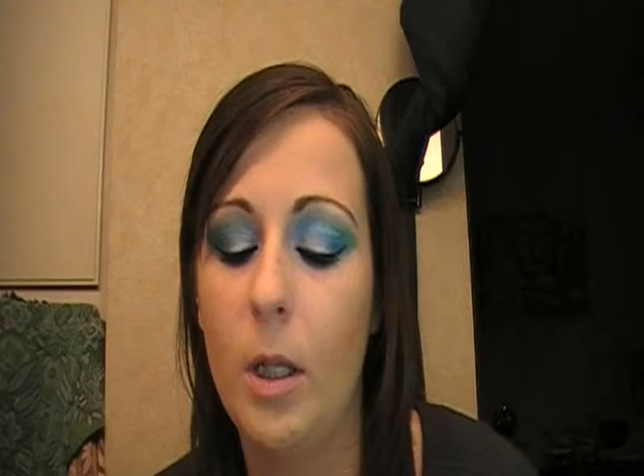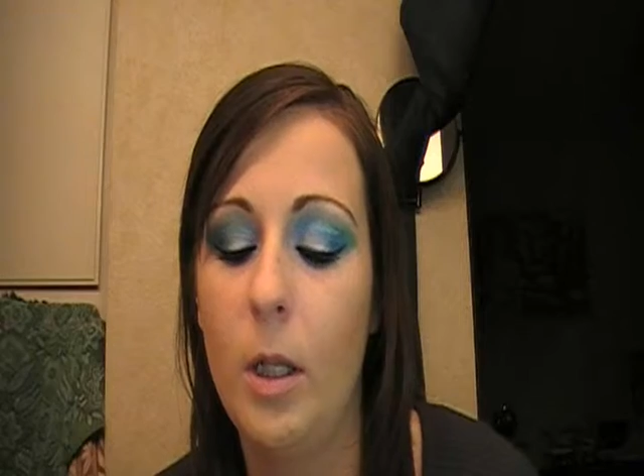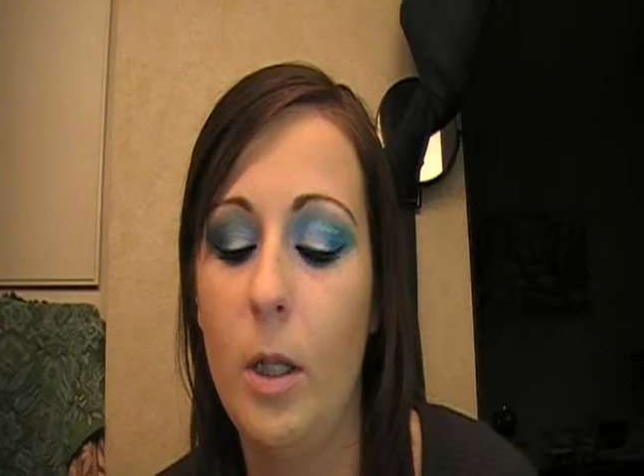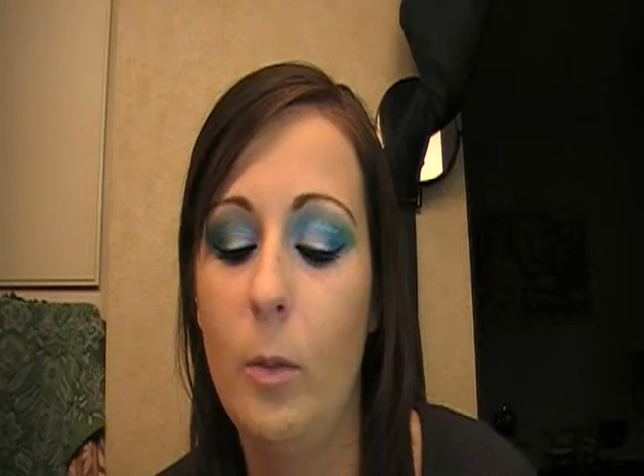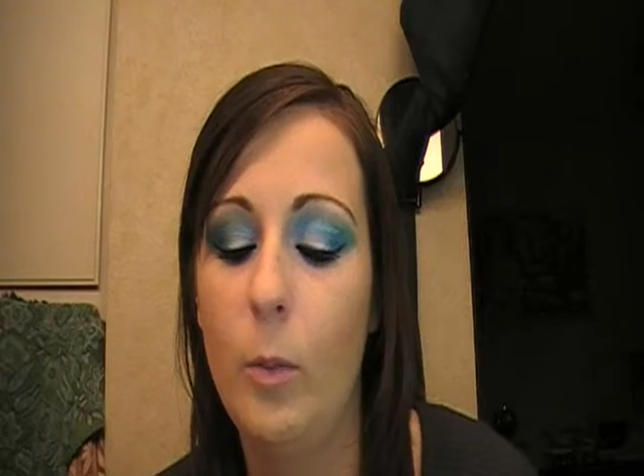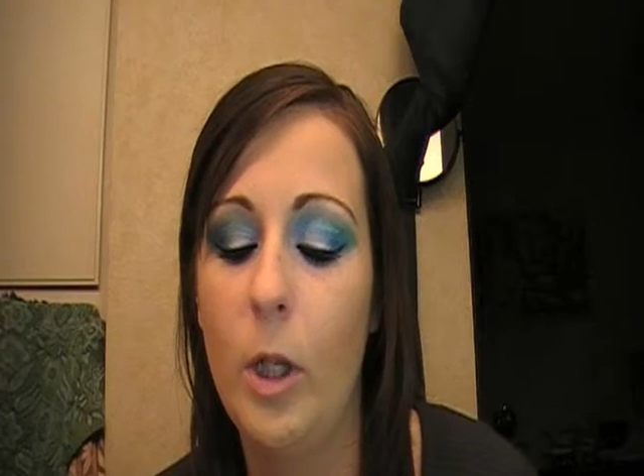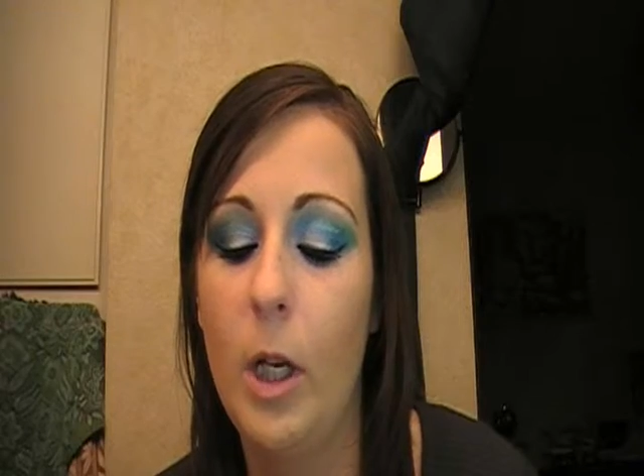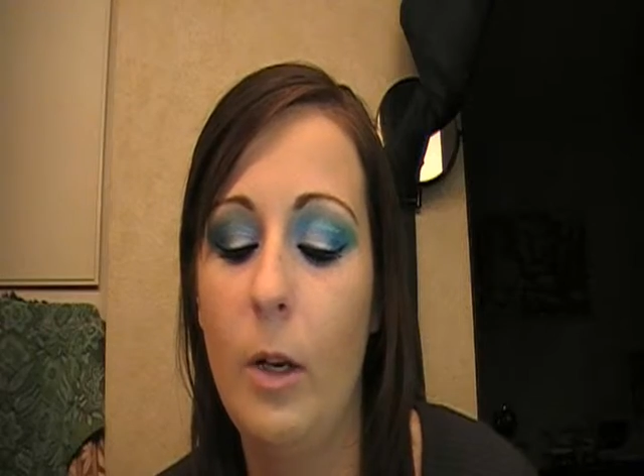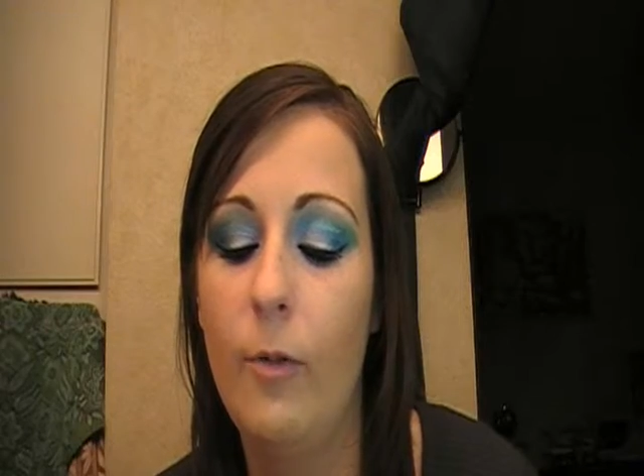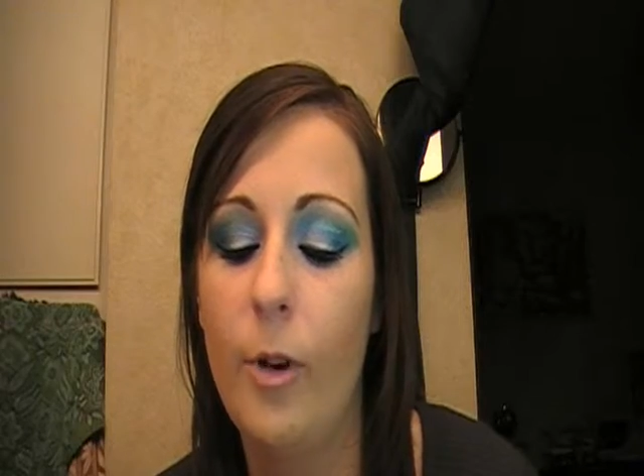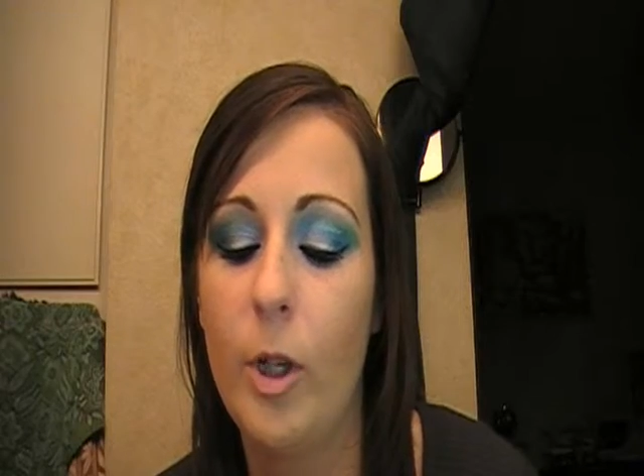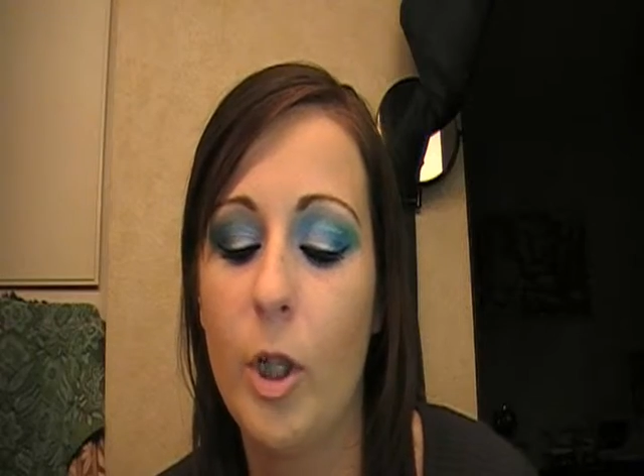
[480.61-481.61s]

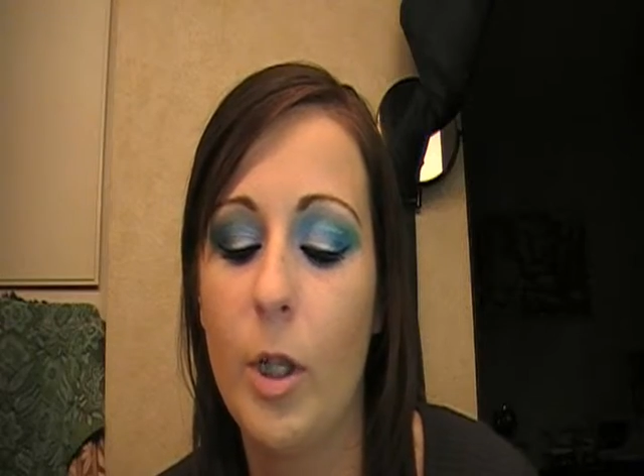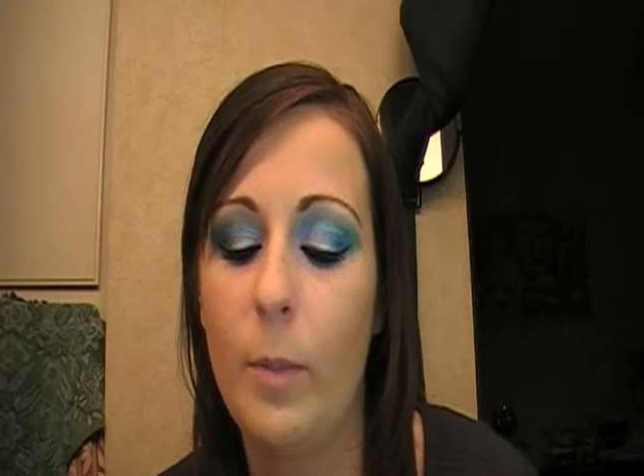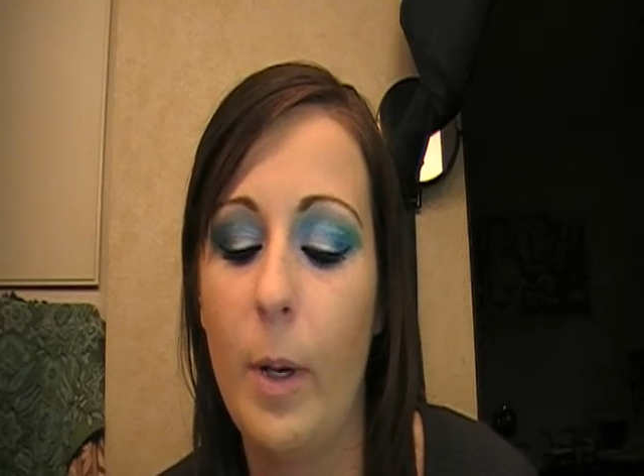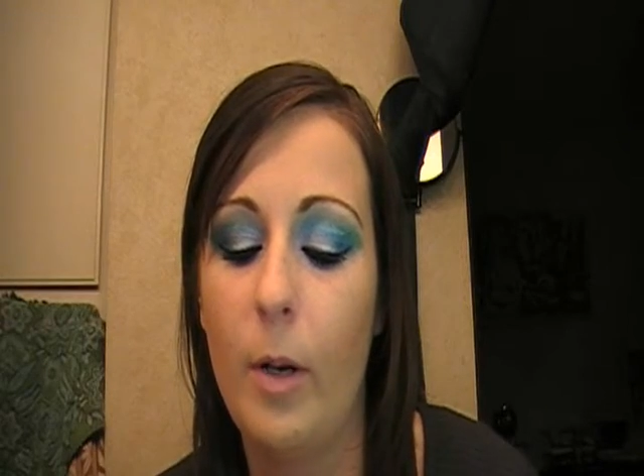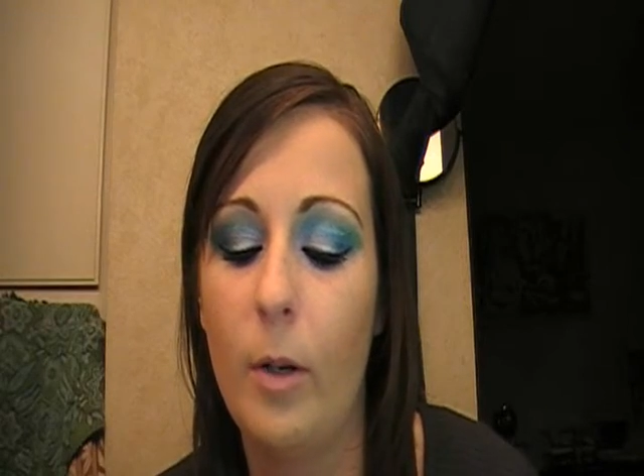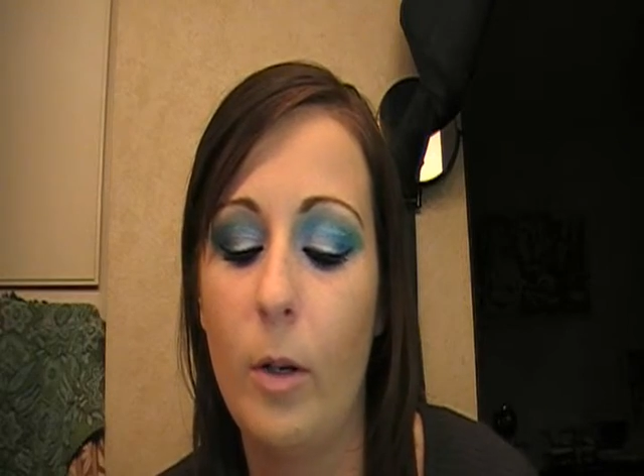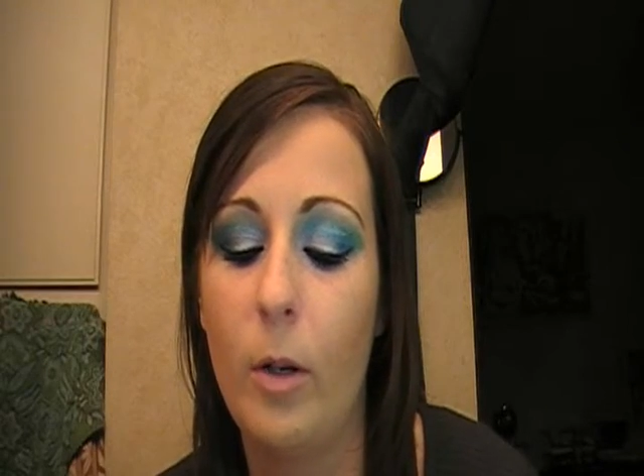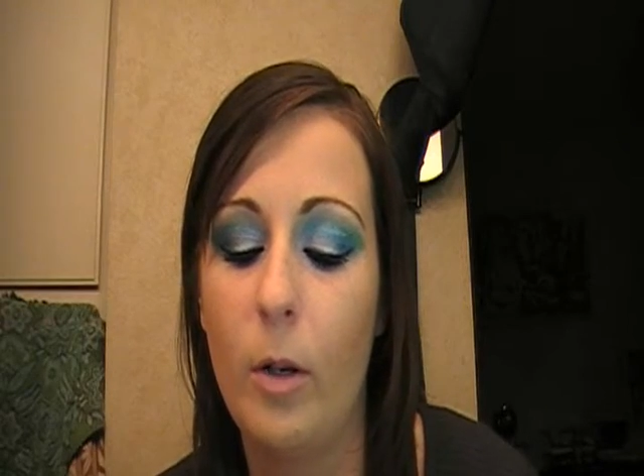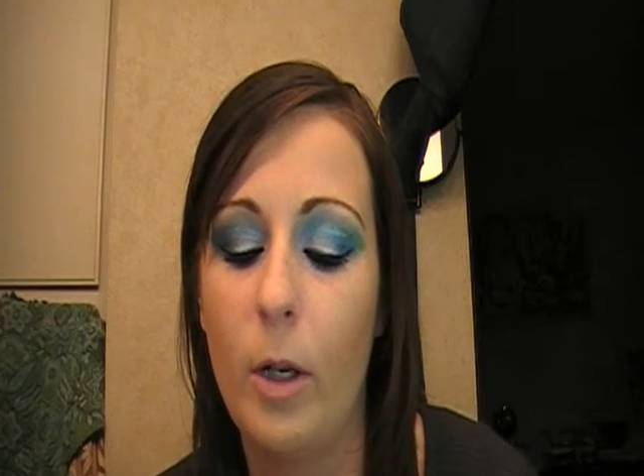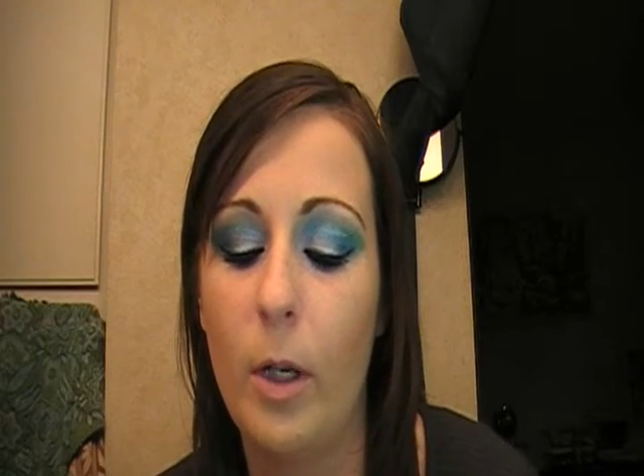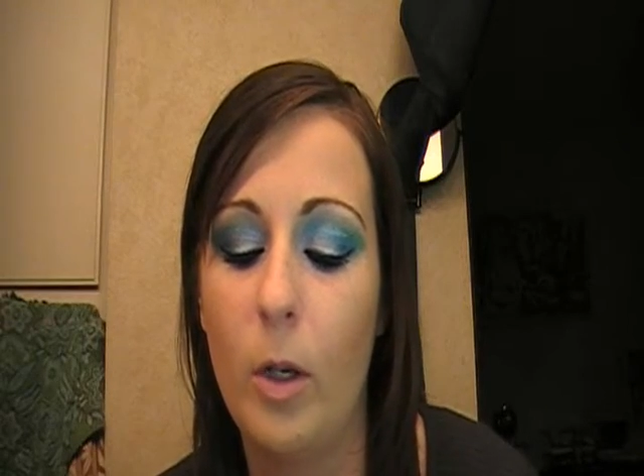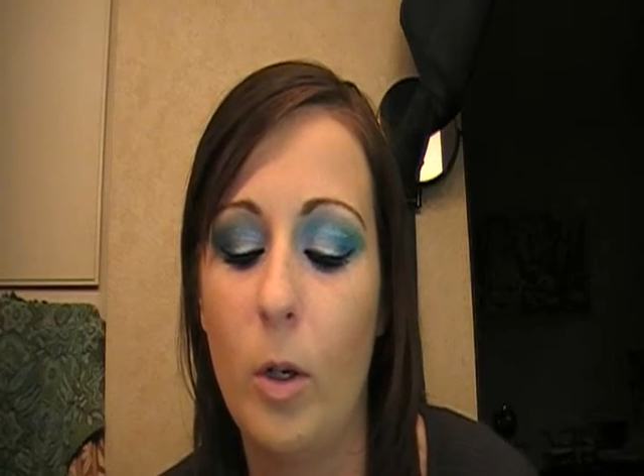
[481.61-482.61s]
Illuminating Finishing Powder
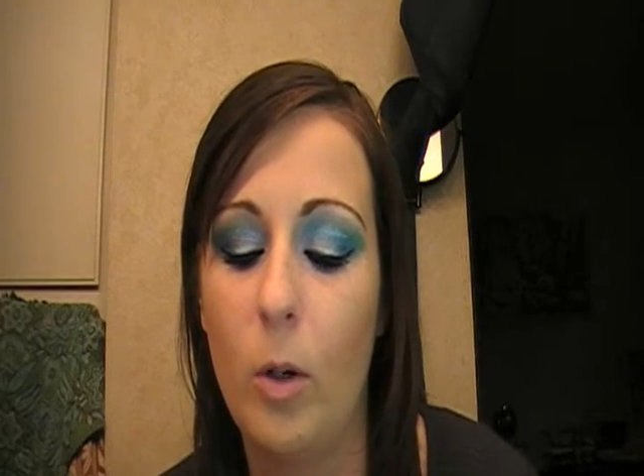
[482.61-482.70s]
in